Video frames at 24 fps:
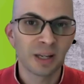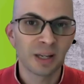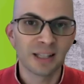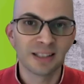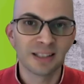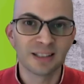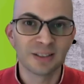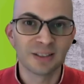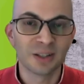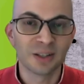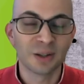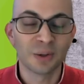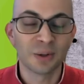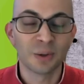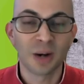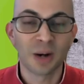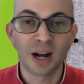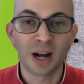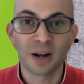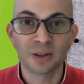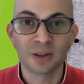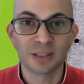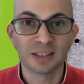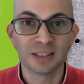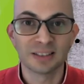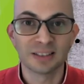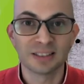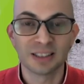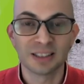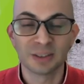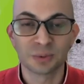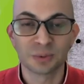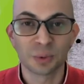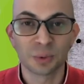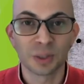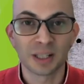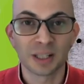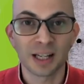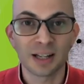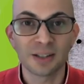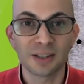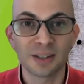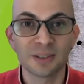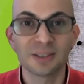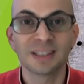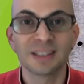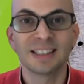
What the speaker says: to know how these things work out